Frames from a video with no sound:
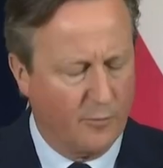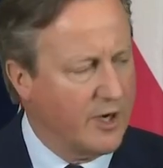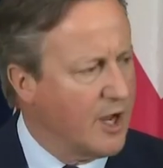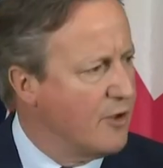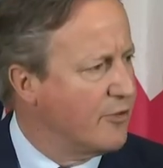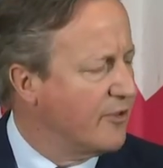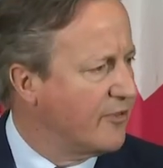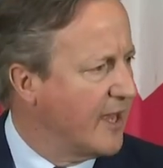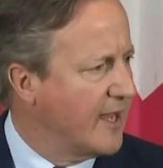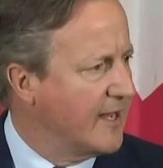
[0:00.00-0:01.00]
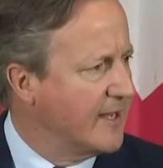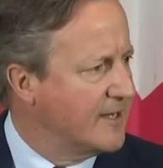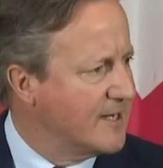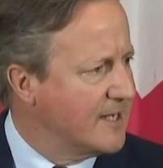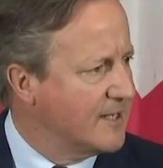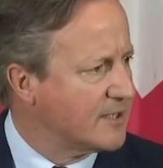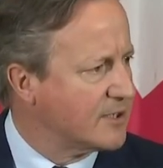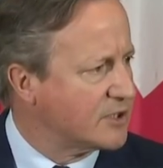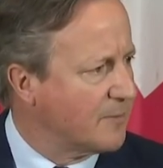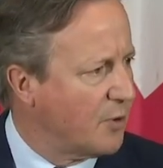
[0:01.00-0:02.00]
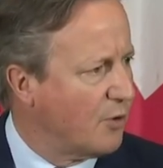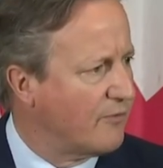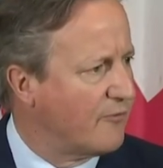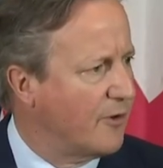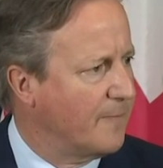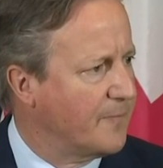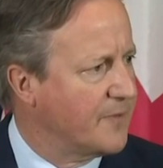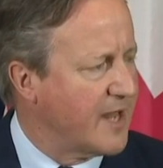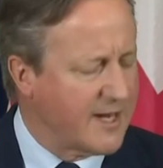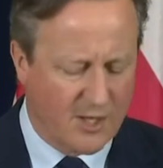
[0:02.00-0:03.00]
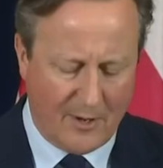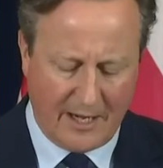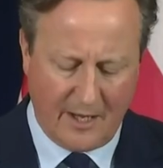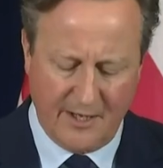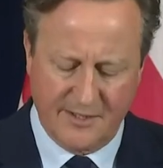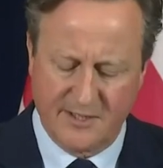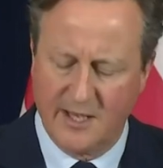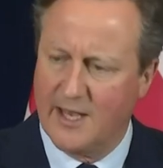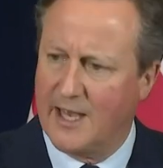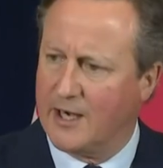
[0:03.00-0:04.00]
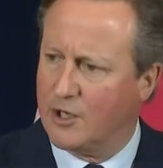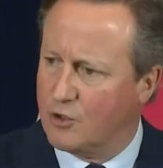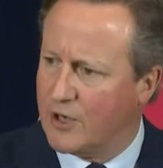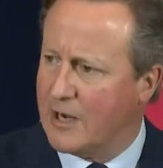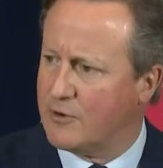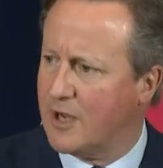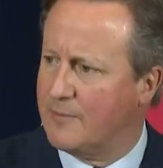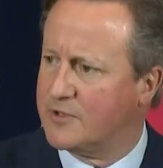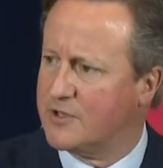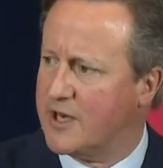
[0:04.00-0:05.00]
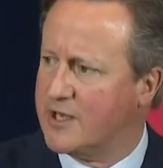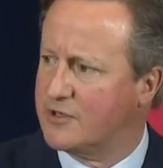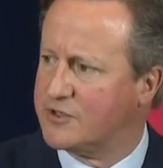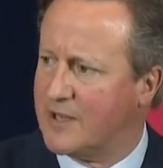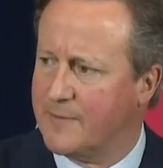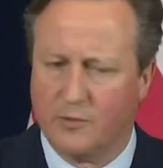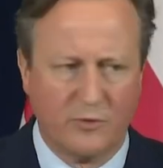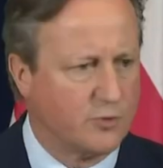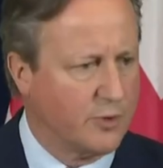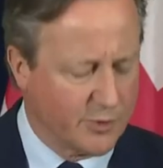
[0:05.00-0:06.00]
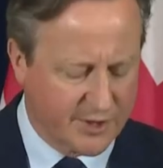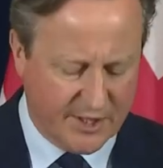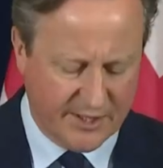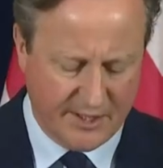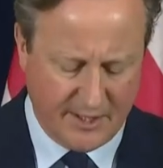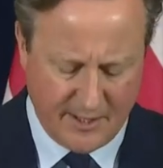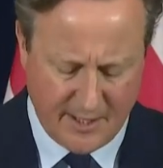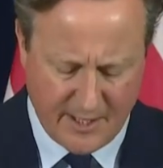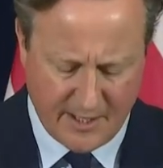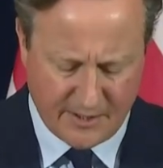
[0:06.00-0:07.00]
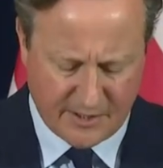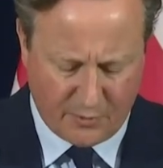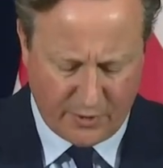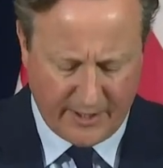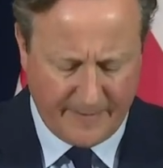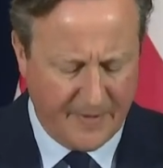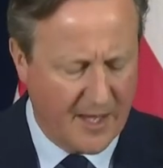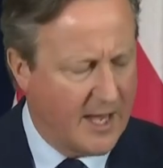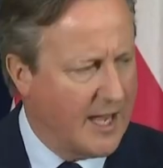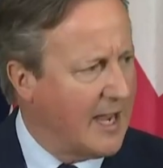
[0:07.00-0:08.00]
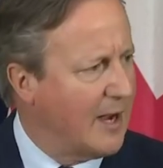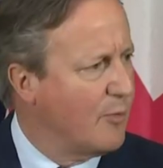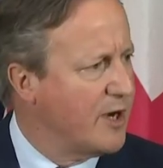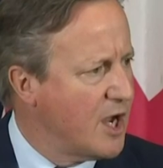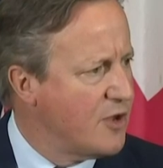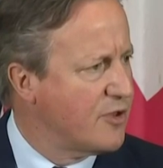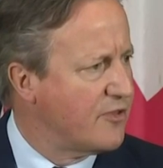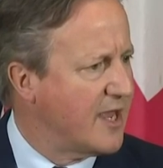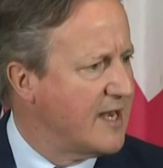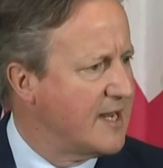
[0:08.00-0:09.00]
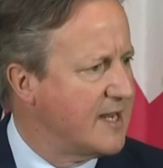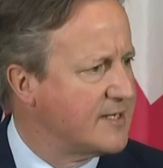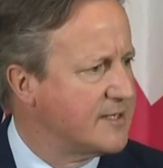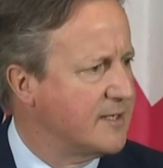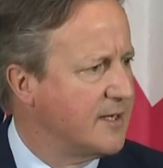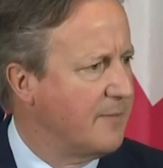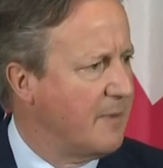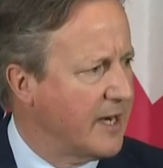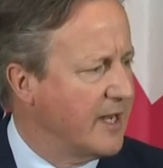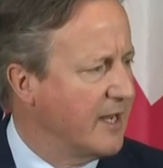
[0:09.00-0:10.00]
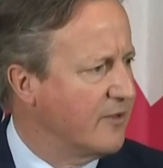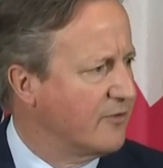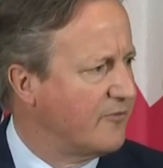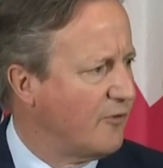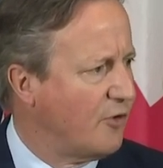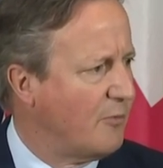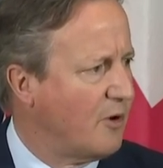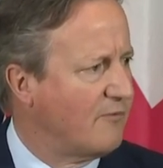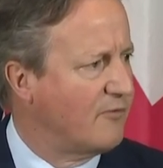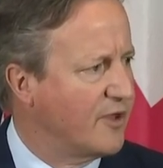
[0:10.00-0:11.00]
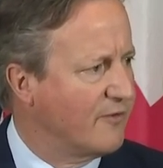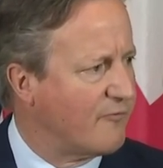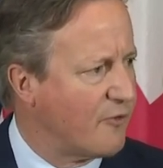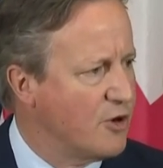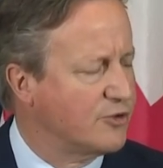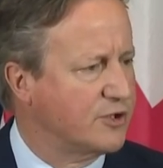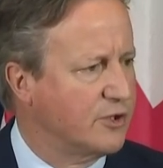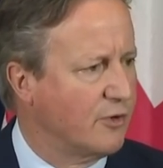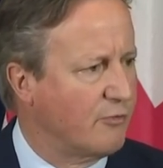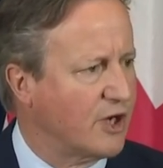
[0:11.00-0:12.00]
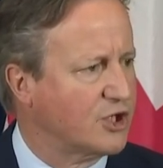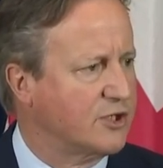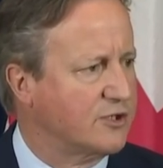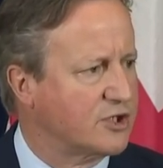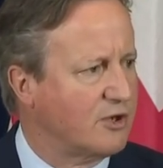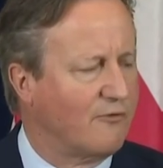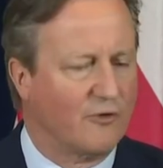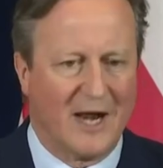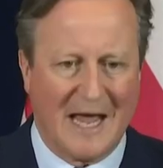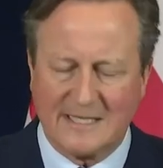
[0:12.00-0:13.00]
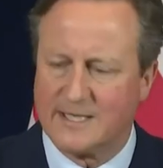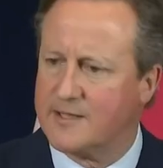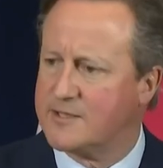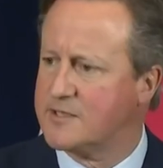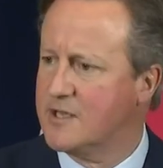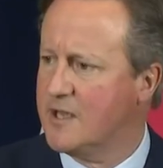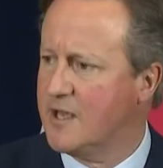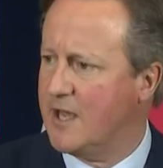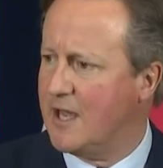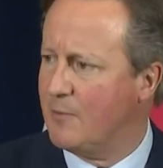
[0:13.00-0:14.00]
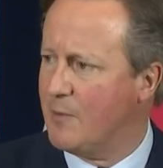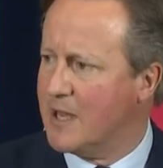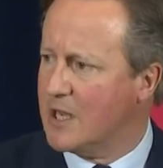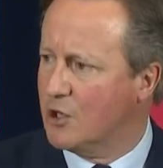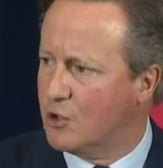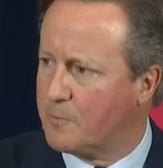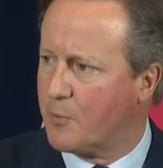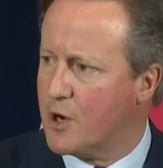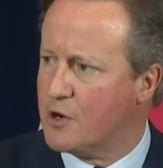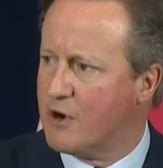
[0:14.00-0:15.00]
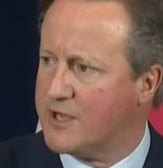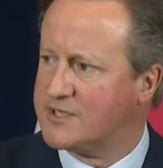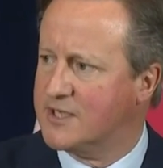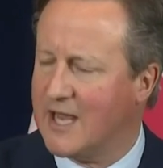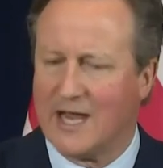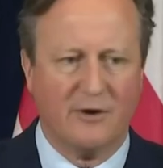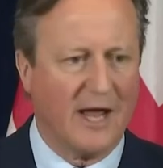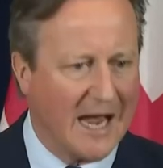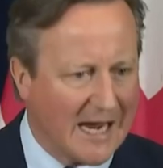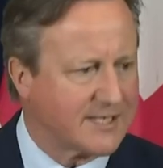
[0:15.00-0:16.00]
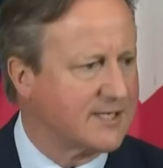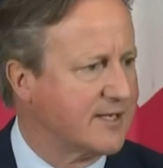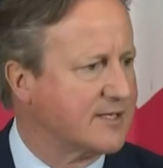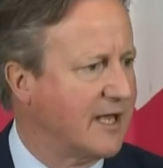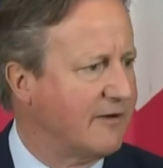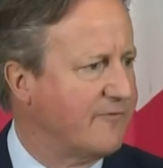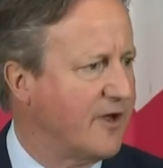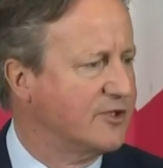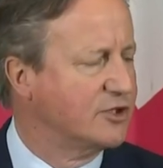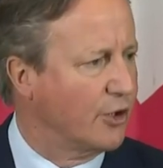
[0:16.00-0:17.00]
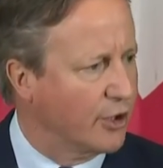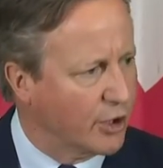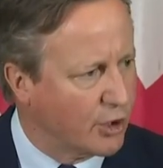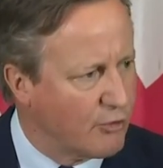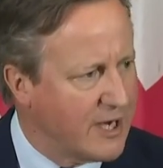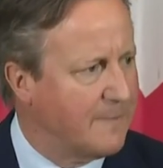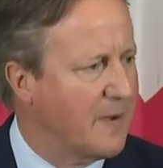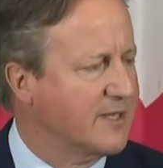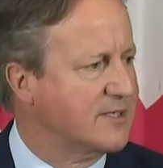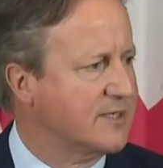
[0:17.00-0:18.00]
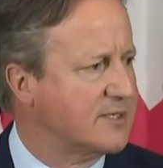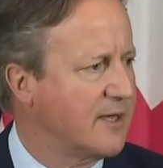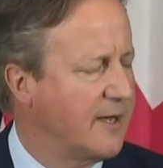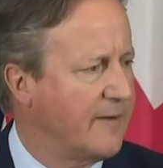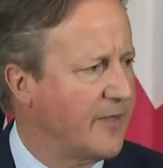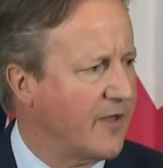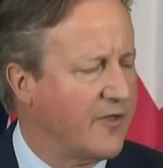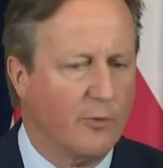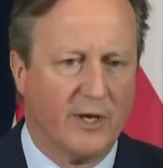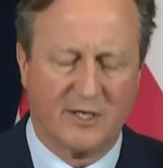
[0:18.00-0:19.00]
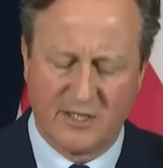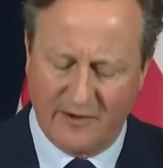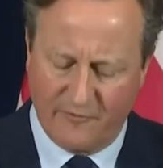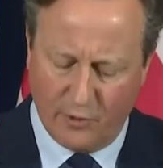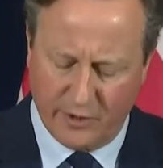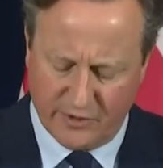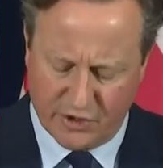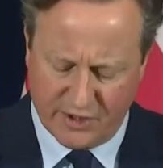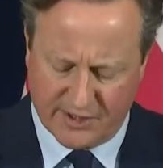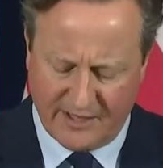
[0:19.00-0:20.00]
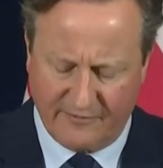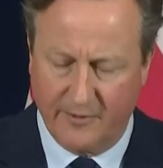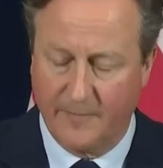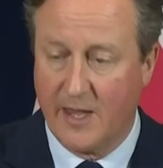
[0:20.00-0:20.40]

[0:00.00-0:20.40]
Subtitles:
We know that they need support from NATO allies and a good outcome to the NATO summit, which we were discussing this morning. And we know that they need money in the form of the frozen Russian sovereign assets, and we're making good progress in how to access that funds on an agreed basis that I think we can take forward at the G7.